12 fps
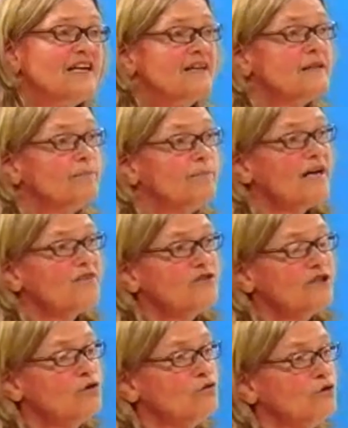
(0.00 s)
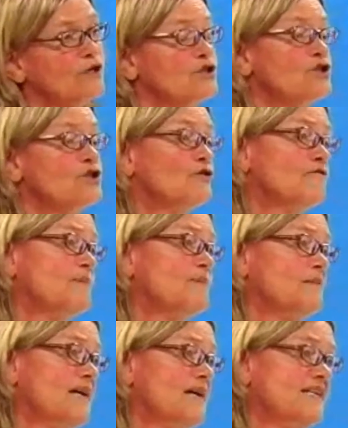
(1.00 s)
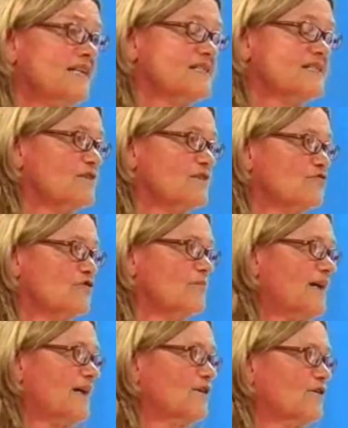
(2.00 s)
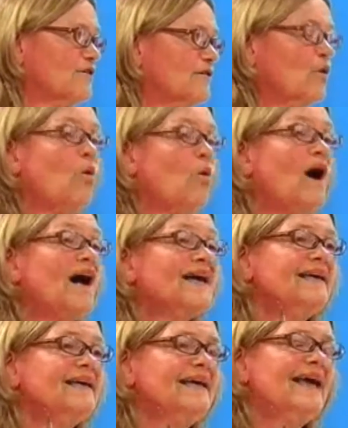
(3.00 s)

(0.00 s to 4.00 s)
that Patrick Honohan should have been made central banker. Why?